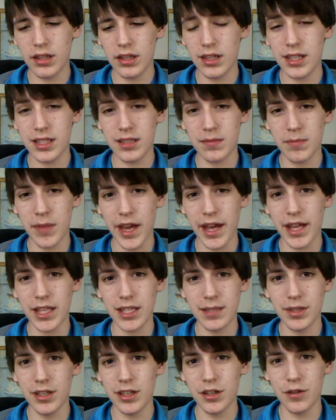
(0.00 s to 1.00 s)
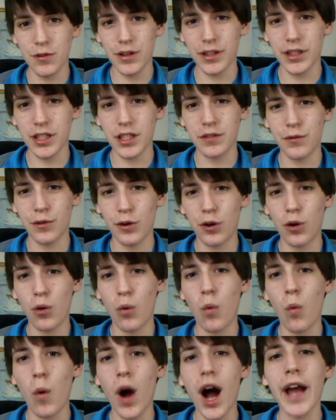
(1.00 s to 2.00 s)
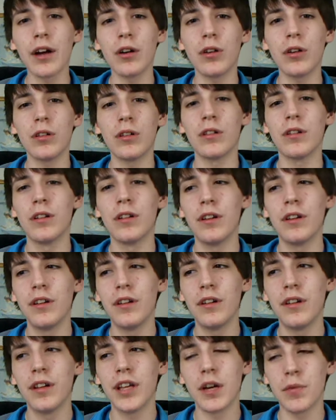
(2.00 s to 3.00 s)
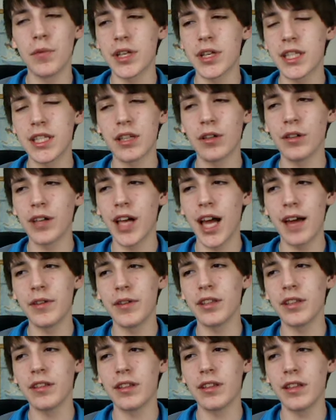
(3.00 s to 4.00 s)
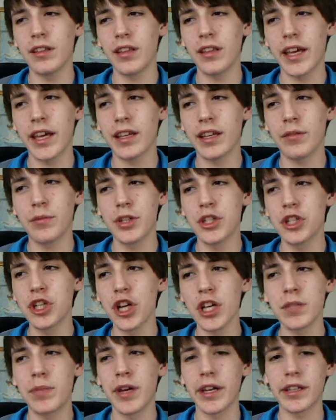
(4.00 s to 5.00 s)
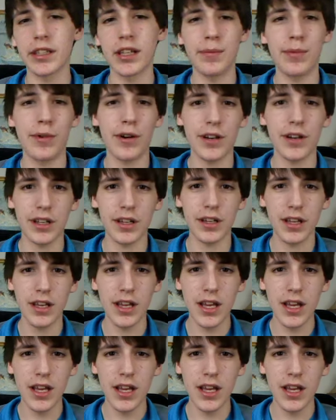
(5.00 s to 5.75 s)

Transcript: this man's been doing this for a while, and we still haven't, we just picked up on it.